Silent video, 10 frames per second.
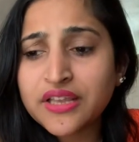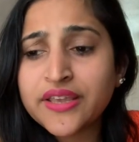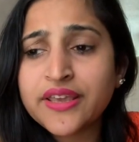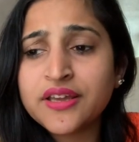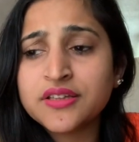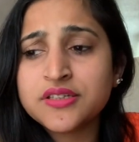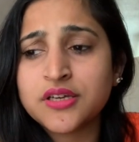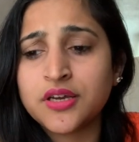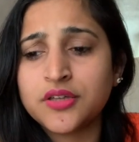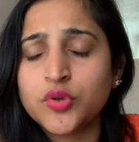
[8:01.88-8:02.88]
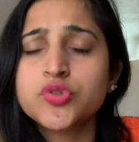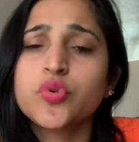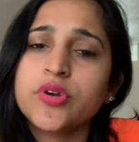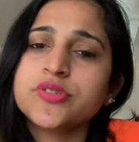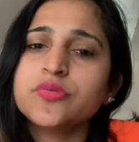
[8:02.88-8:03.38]
and those
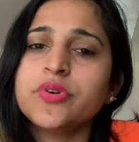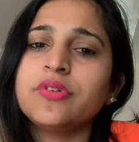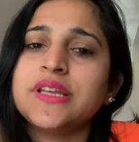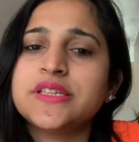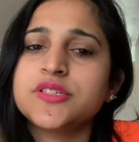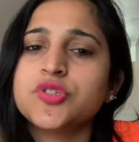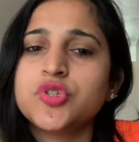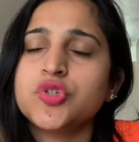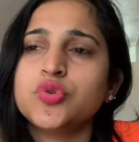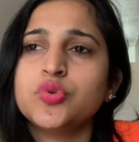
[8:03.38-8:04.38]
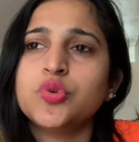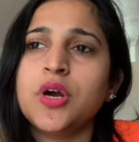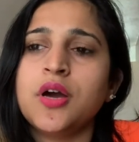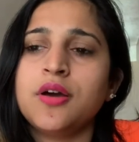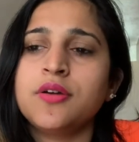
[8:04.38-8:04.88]
questions were related to
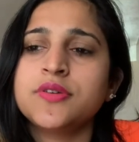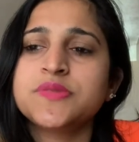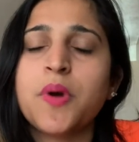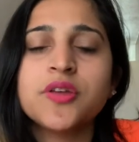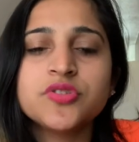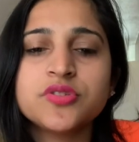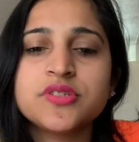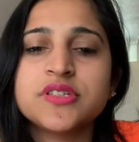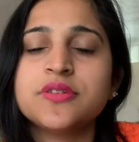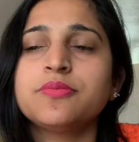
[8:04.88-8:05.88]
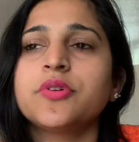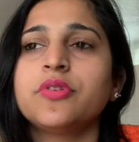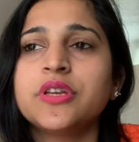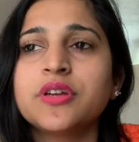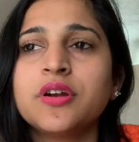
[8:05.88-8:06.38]
sponsorship,
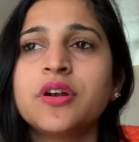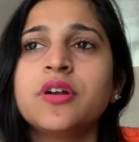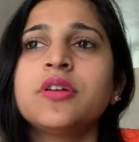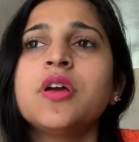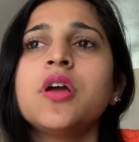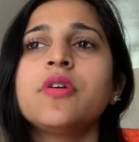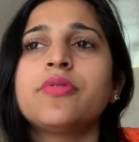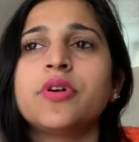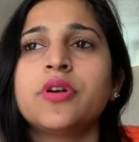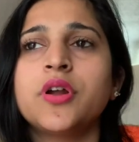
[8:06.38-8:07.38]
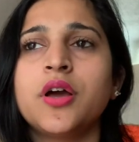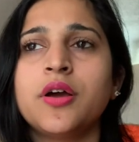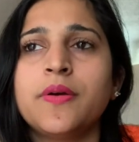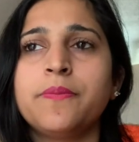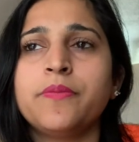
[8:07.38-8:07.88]
green card for
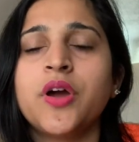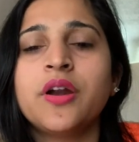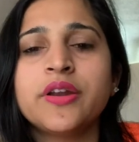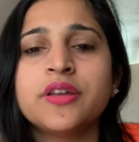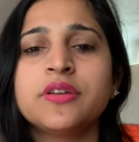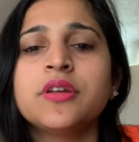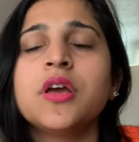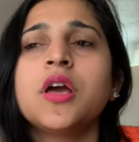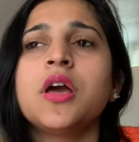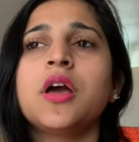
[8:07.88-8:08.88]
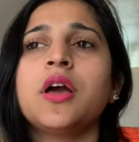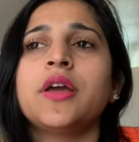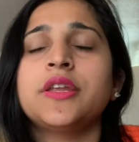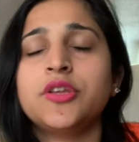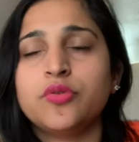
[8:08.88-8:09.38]
RN
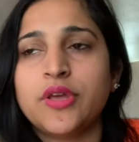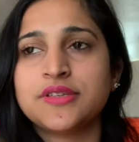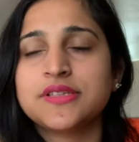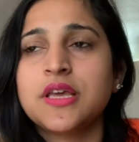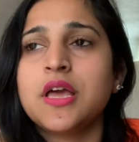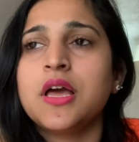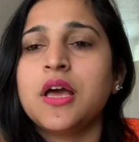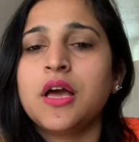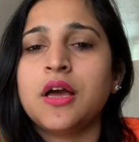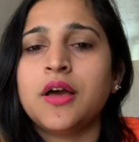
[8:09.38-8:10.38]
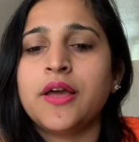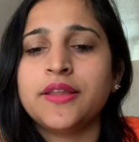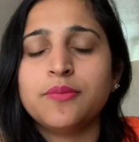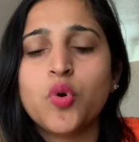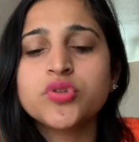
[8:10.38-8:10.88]
in US.
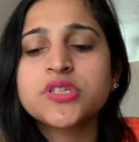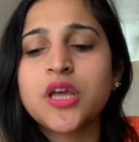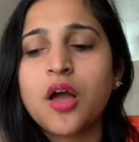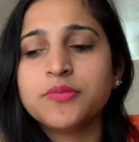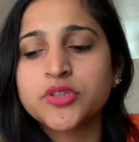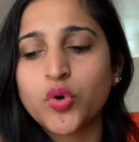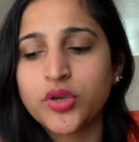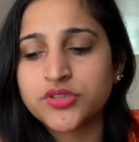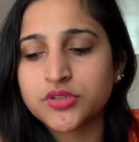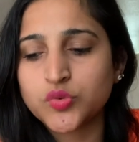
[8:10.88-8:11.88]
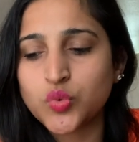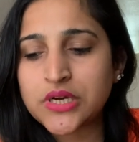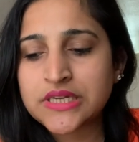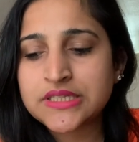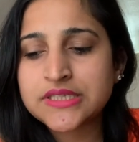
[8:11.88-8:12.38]
And the most common question
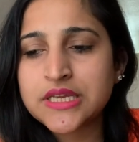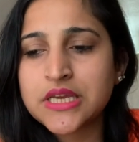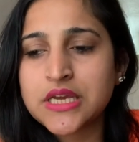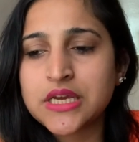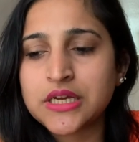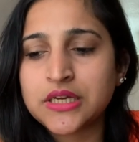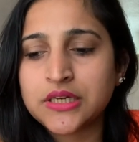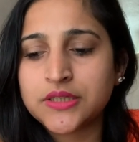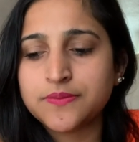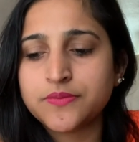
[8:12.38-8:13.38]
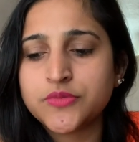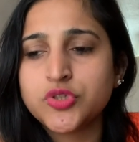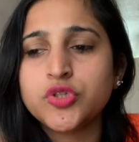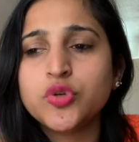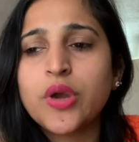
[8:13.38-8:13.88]
was,
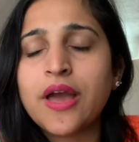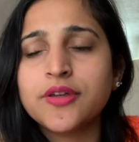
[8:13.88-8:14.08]
do you